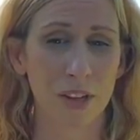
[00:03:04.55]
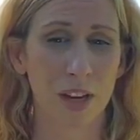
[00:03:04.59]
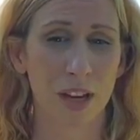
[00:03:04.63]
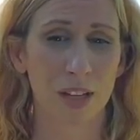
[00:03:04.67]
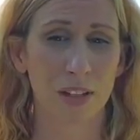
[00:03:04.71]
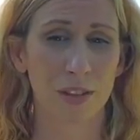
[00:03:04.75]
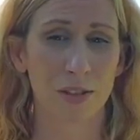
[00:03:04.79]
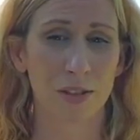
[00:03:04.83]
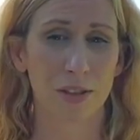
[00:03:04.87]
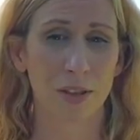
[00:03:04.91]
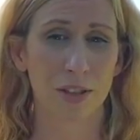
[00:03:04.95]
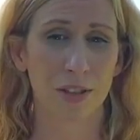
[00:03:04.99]

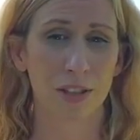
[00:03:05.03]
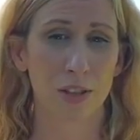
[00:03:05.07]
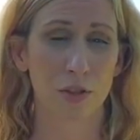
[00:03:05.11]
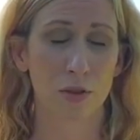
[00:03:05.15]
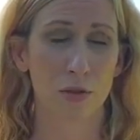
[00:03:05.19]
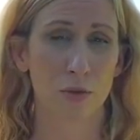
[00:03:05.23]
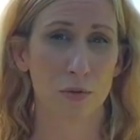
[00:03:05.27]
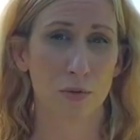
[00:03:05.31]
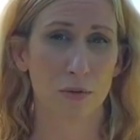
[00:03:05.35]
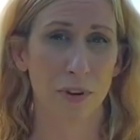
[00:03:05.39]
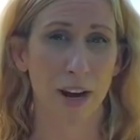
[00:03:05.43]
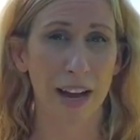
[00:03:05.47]
I
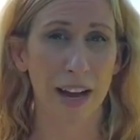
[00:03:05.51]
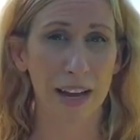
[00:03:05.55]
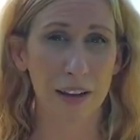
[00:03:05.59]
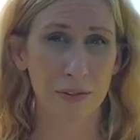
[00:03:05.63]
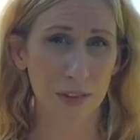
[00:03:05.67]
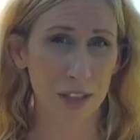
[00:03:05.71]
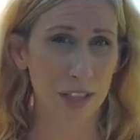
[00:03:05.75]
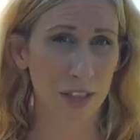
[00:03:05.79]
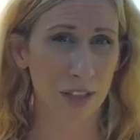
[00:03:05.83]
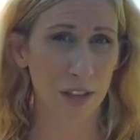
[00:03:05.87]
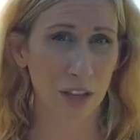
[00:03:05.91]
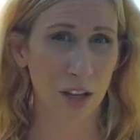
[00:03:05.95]
started
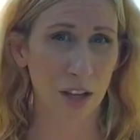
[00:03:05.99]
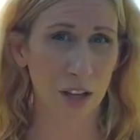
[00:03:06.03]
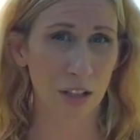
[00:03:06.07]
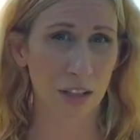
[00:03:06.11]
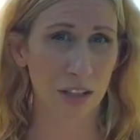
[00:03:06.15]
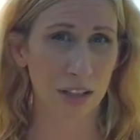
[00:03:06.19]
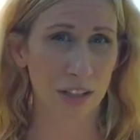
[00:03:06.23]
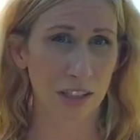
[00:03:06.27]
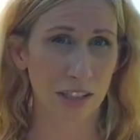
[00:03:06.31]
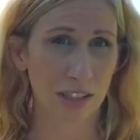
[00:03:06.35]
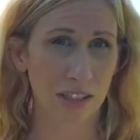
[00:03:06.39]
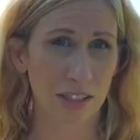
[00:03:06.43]
driving
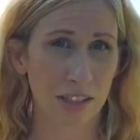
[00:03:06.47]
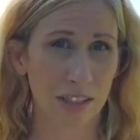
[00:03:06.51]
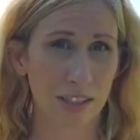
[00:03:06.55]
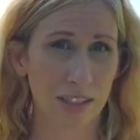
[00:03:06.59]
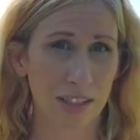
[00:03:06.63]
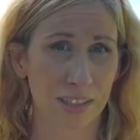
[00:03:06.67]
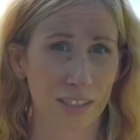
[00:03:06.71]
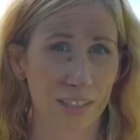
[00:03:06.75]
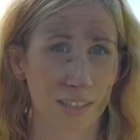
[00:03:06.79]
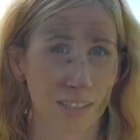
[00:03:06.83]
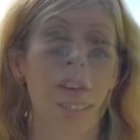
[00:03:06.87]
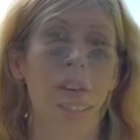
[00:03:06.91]
longer
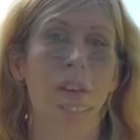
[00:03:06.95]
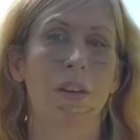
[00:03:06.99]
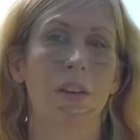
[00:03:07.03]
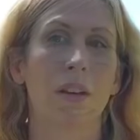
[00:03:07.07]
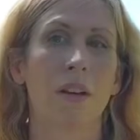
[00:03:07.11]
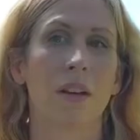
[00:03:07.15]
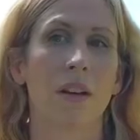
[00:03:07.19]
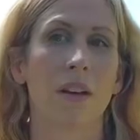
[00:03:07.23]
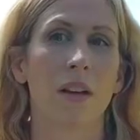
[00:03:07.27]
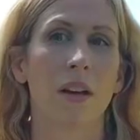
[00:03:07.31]
distances.